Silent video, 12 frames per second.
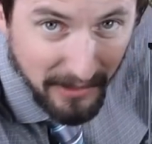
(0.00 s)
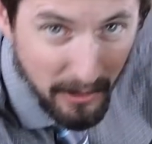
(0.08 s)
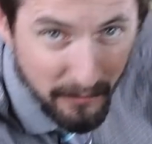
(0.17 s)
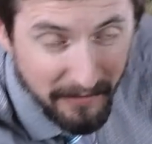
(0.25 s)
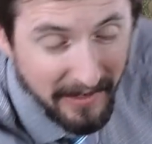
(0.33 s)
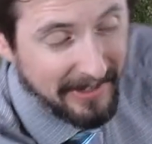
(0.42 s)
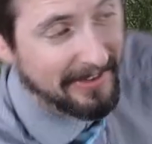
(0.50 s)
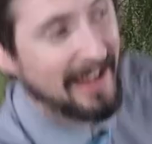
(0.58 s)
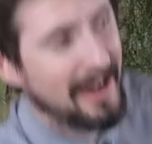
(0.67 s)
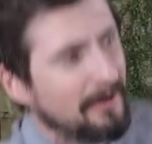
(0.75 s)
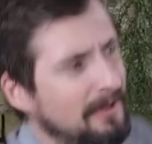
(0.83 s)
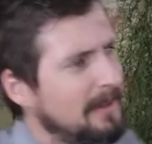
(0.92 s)
flow figured
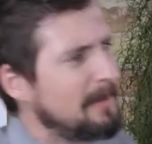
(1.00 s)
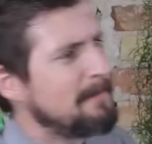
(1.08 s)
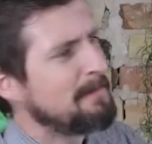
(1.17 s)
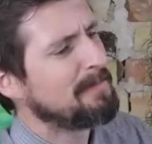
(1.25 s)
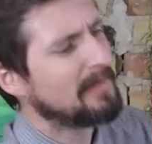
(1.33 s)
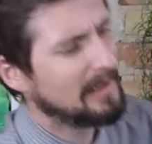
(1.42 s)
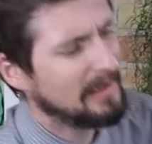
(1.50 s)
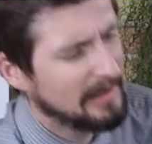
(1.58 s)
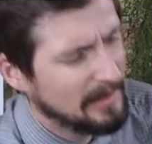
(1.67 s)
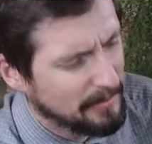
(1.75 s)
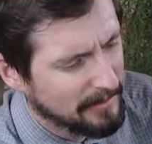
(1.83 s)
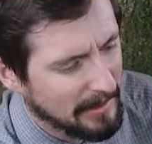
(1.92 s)
out.
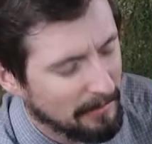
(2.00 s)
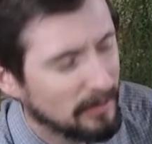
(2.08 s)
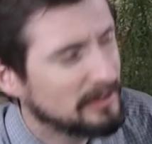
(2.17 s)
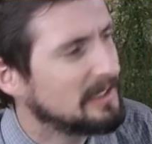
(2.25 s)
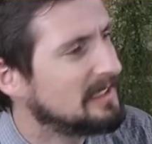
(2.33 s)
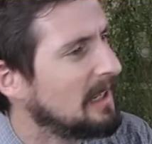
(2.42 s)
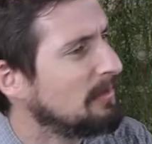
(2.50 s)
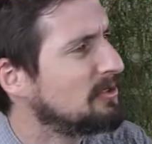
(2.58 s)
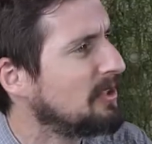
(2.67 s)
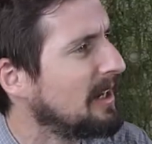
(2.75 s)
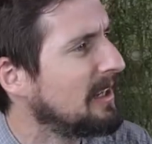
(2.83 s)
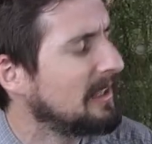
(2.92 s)
We got most of the
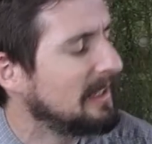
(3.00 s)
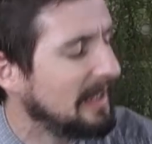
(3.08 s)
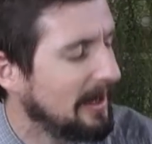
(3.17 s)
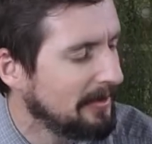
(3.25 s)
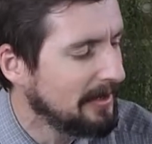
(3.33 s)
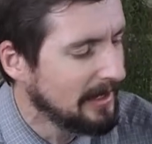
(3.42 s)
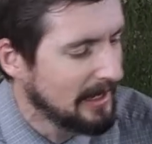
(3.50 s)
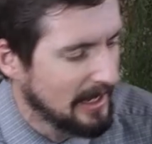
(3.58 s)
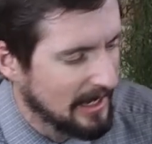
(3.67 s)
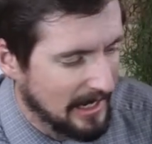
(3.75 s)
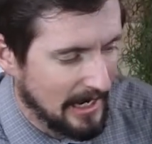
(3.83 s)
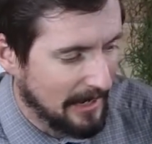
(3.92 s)
substrate cleaned out.
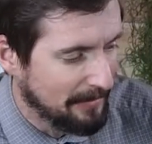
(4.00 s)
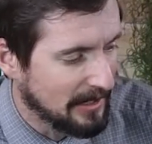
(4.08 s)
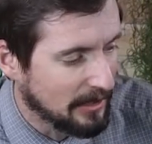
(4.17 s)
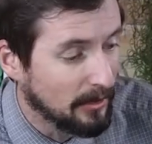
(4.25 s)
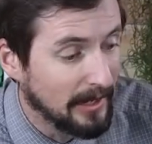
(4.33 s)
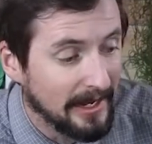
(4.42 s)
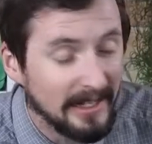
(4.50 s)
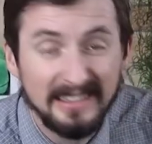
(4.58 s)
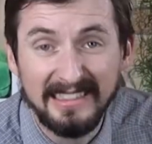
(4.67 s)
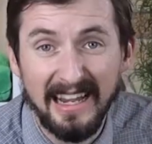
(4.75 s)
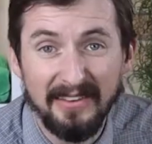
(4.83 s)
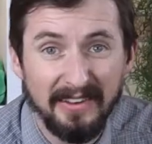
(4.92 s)
I'm going to go ahead and
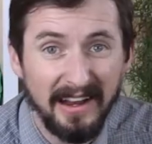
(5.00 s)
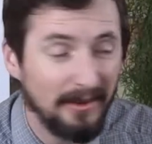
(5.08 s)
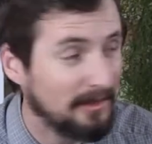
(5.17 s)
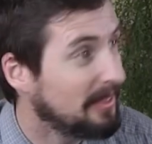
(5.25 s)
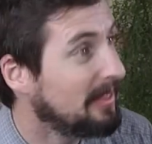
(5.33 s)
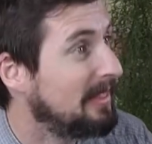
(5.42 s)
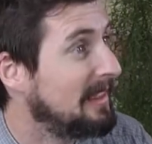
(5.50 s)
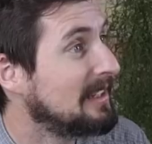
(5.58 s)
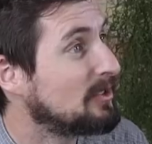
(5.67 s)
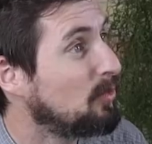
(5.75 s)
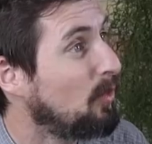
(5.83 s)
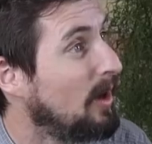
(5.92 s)
siphon out
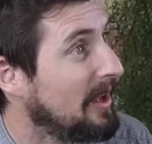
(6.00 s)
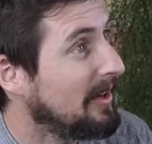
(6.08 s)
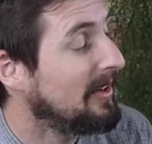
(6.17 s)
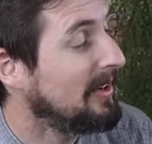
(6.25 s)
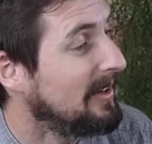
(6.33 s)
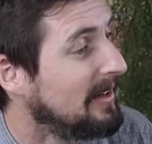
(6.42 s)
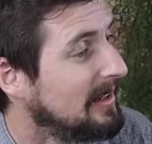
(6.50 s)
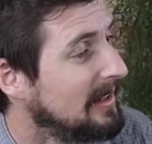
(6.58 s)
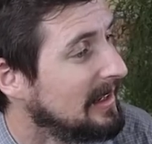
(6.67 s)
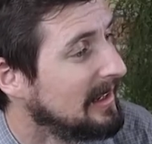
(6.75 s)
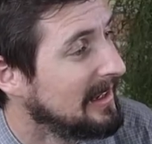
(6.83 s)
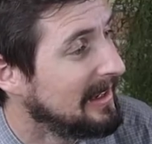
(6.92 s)
this water.
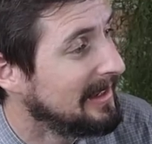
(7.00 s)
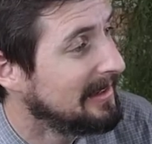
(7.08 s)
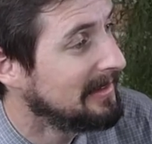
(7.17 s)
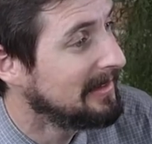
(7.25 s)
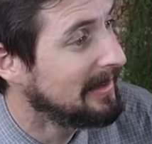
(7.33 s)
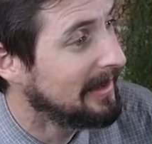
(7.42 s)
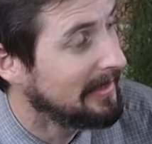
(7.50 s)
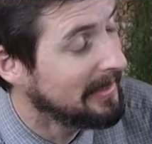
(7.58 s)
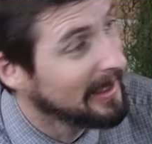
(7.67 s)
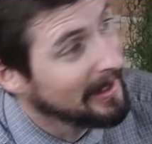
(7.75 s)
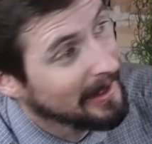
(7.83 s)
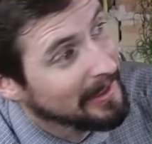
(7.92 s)
And
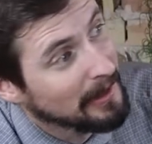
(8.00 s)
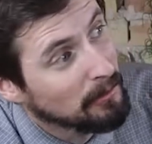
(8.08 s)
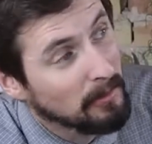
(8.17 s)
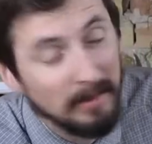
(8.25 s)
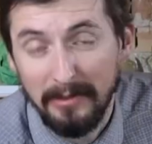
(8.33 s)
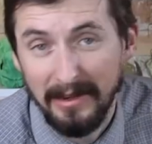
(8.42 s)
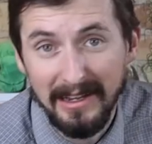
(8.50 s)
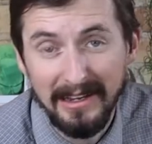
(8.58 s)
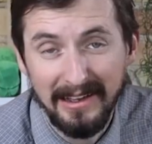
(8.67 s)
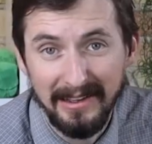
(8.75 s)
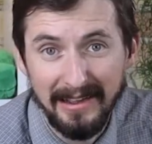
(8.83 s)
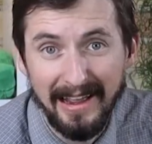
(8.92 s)
then I think we'll be ready
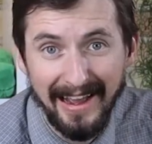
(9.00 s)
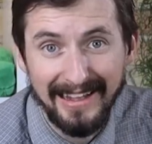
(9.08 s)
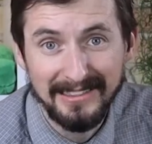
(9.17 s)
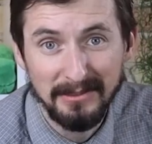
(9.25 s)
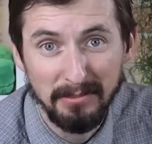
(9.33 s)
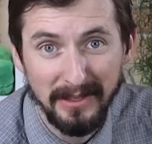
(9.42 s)
to add some